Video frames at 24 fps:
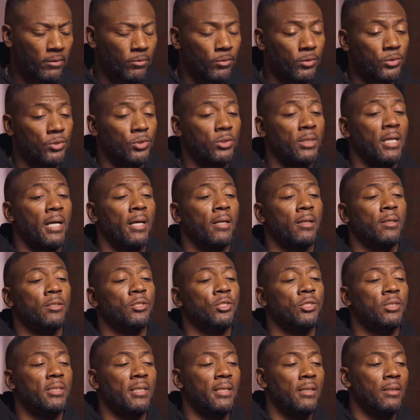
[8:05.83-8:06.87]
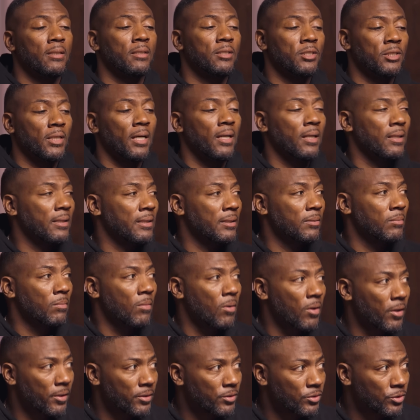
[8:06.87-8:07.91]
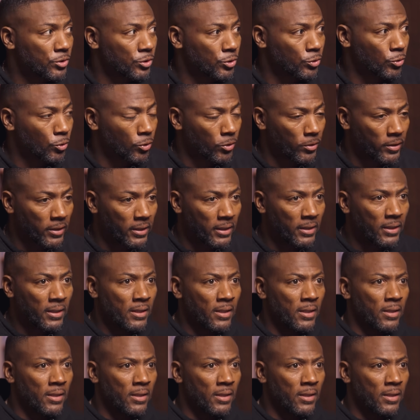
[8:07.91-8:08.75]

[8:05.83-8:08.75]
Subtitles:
which was kind of just telling Jonathan Martin's story,